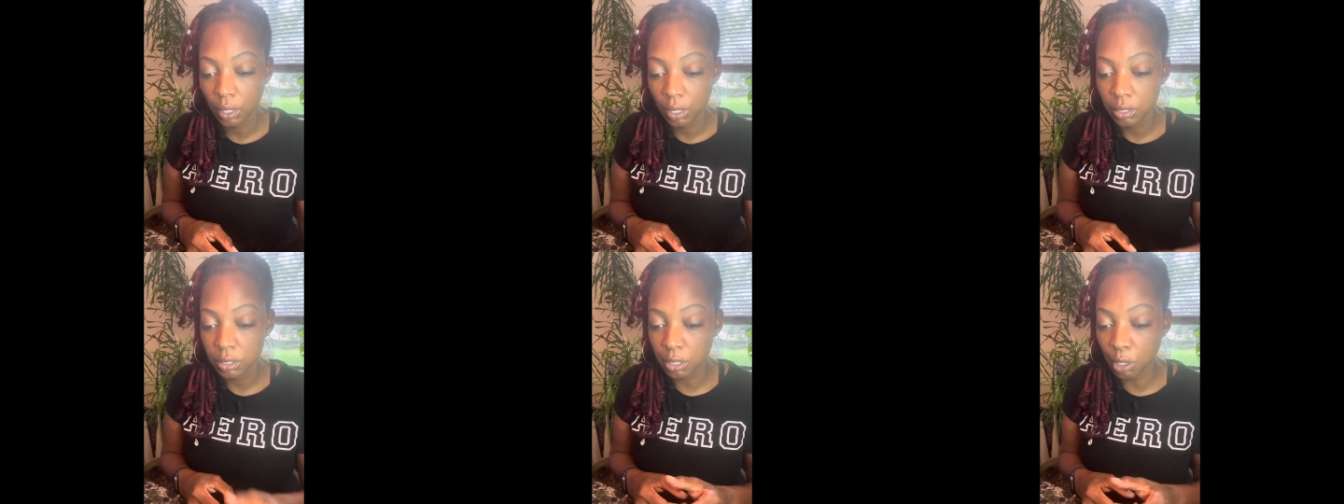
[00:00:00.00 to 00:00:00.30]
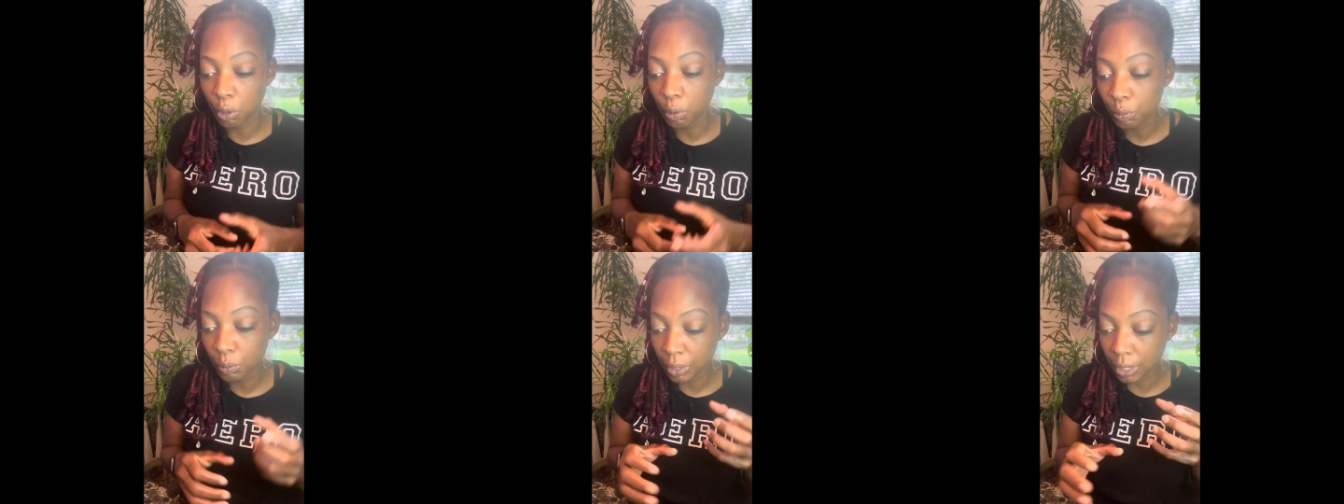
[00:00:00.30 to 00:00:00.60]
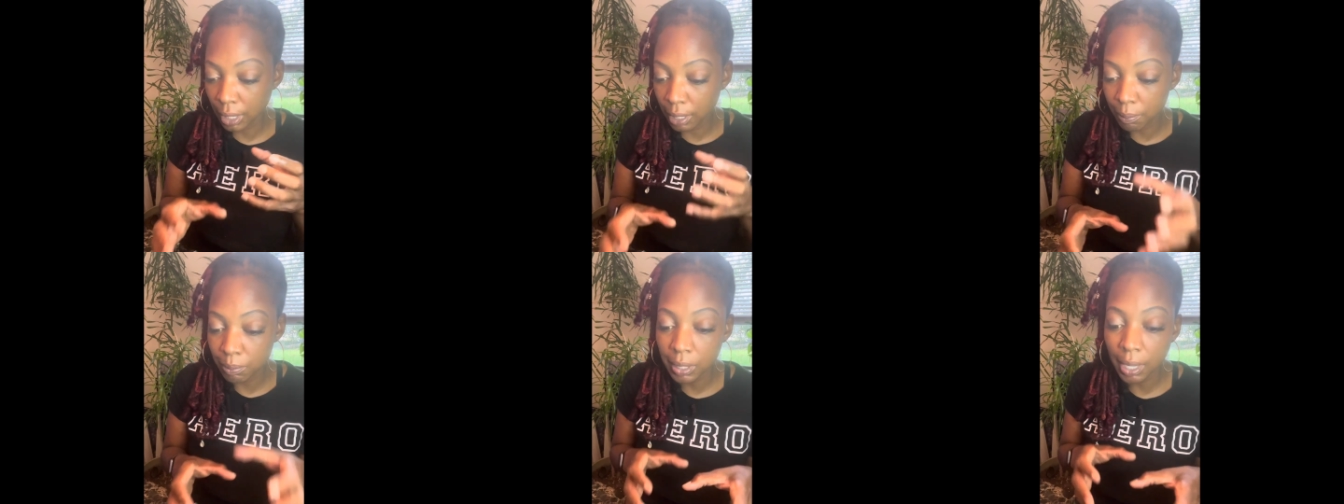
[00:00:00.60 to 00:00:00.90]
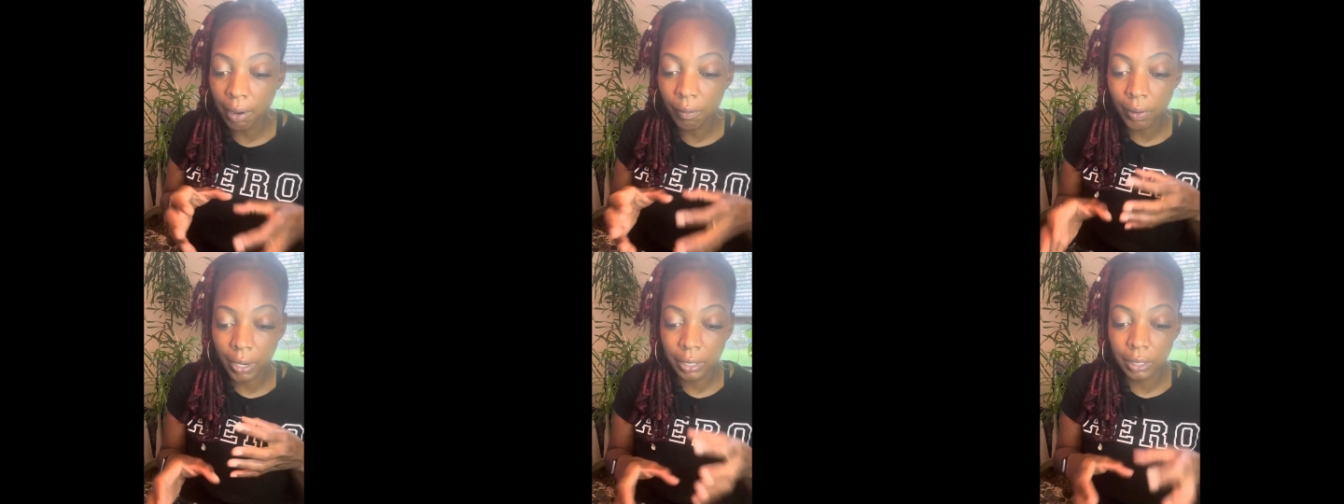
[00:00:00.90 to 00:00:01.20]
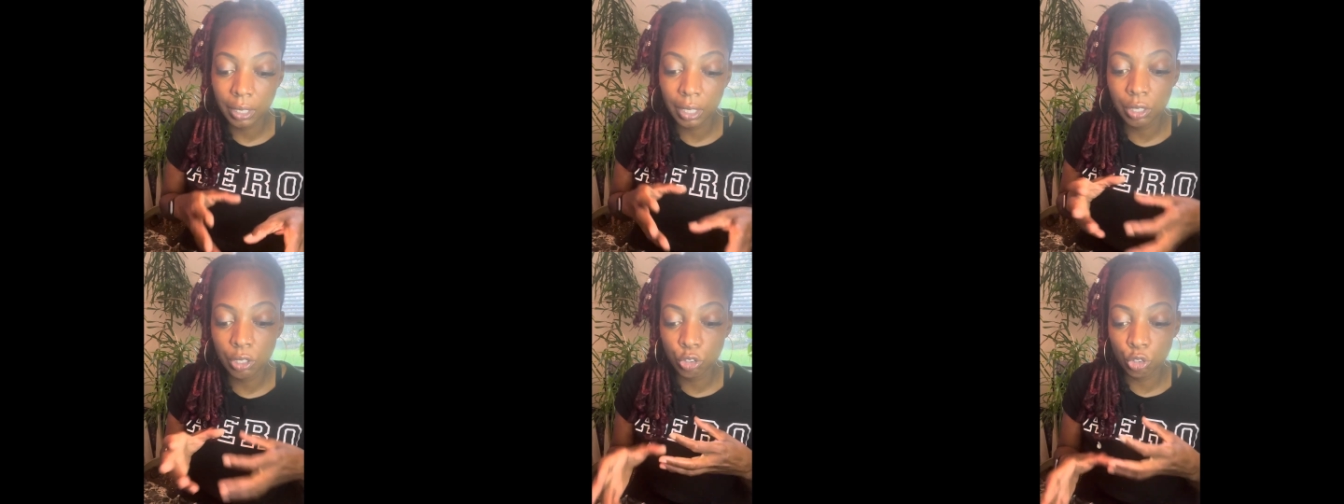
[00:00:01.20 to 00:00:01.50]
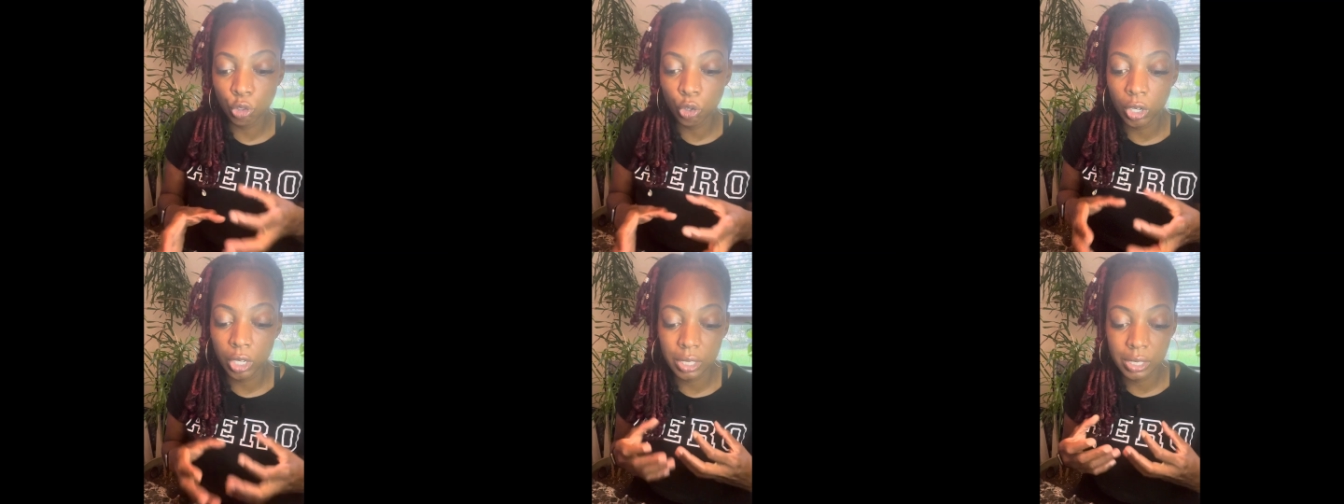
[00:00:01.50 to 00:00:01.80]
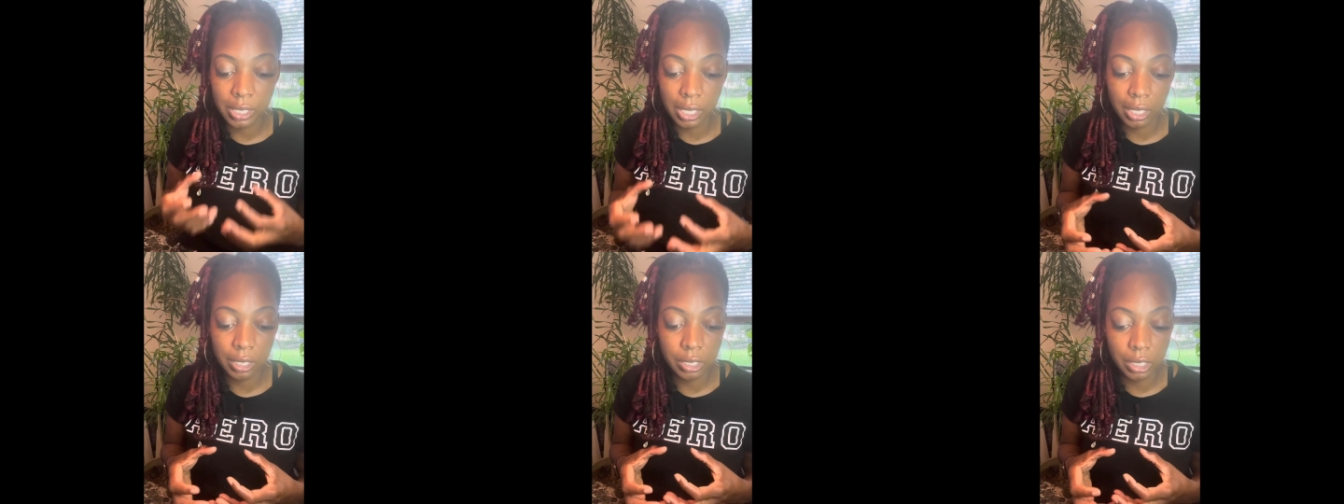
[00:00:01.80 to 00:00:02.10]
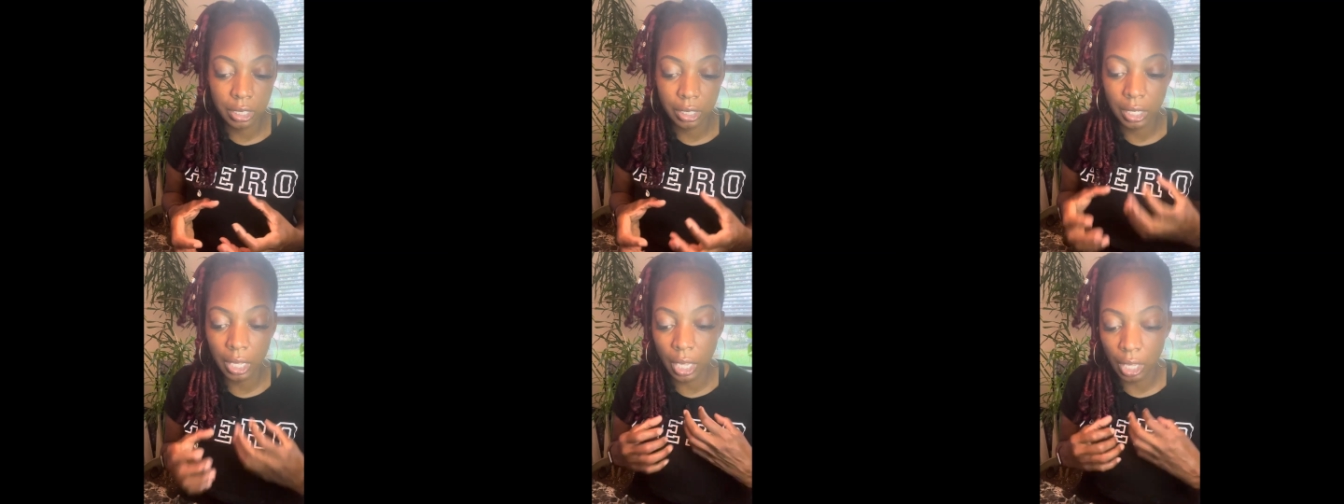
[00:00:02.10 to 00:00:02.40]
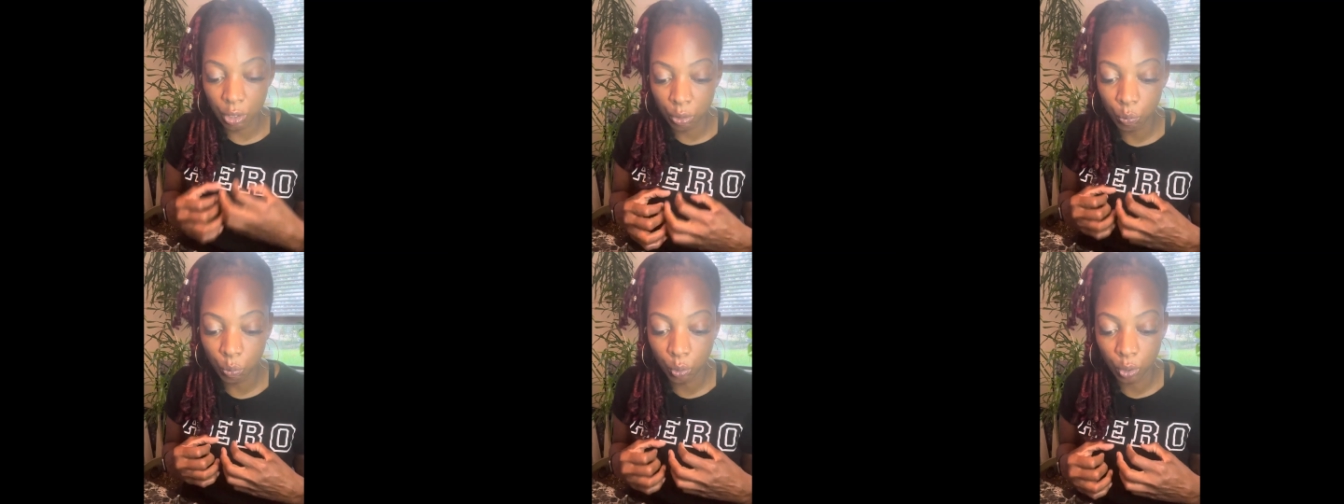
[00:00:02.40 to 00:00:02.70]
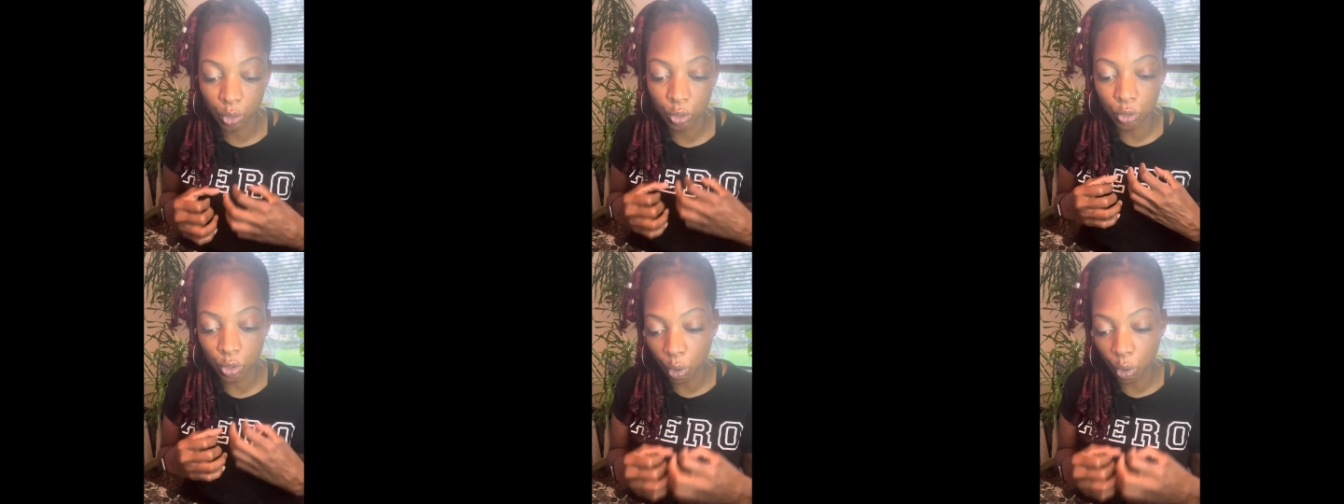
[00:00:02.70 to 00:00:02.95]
So keep directing your intention inward.